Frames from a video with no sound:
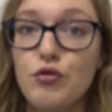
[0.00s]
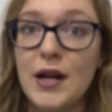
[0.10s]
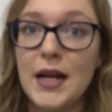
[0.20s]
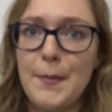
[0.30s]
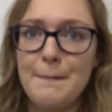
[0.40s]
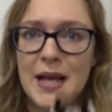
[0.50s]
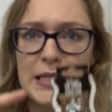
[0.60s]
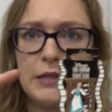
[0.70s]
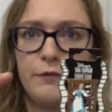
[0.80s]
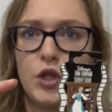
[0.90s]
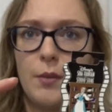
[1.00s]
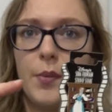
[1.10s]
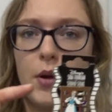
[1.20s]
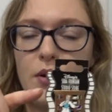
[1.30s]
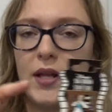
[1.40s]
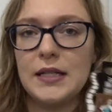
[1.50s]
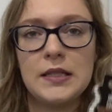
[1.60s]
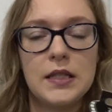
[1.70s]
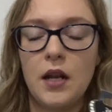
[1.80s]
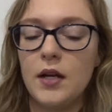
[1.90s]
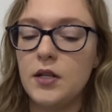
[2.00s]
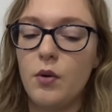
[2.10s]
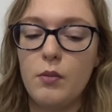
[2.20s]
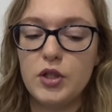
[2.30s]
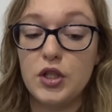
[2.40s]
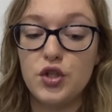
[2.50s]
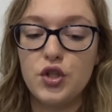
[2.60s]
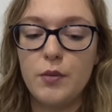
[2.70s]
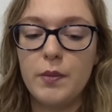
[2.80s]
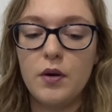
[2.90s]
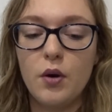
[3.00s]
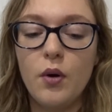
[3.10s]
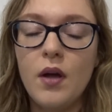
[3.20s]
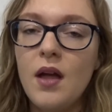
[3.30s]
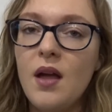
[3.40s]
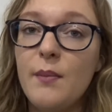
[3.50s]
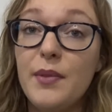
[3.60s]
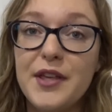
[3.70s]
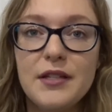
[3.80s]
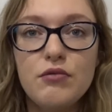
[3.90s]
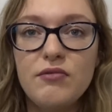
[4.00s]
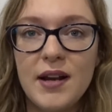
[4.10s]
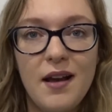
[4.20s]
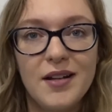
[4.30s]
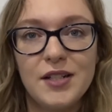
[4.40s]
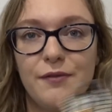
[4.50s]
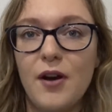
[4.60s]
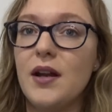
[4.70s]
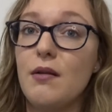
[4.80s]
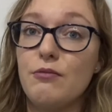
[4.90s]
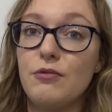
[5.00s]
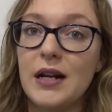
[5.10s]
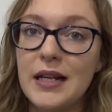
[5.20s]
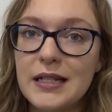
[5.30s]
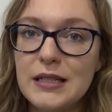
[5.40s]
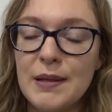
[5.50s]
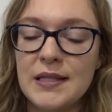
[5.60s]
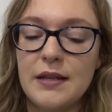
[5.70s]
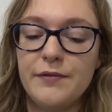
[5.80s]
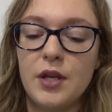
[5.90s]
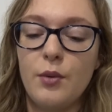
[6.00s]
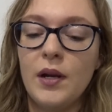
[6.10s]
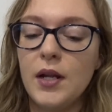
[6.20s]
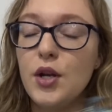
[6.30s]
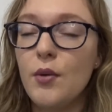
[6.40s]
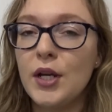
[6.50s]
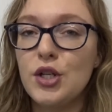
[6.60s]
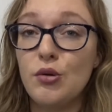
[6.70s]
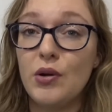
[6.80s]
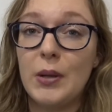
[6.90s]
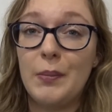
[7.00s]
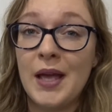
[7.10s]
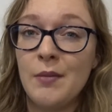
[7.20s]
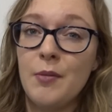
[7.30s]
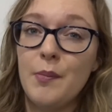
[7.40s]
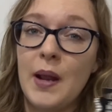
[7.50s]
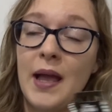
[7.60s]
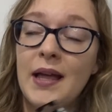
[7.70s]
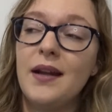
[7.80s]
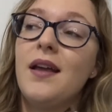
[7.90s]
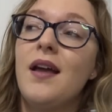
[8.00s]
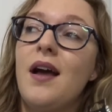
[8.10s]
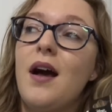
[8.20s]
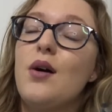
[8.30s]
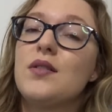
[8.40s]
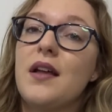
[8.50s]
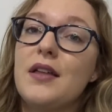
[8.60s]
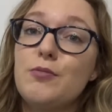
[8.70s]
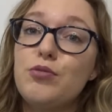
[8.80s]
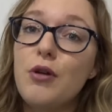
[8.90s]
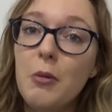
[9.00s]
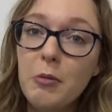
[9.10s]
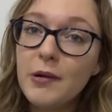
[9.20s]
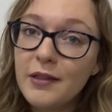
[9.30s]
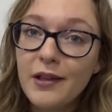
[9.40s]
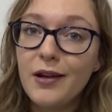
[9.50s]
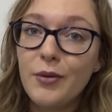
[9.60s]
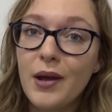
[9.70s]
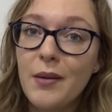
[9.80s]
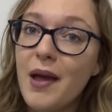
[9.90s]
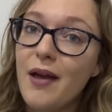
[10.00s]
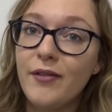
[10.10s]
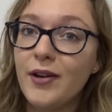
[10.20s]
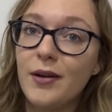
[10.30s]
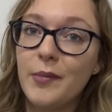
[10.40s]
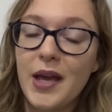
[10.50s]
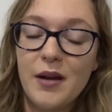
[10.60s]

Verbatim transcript: really massive jumbo, like, slider one, which is super cool. But these are really hard to find and really expensive. So when I knew I could do it on a payment plan, I was like, that's probably the only way I'm ever going to be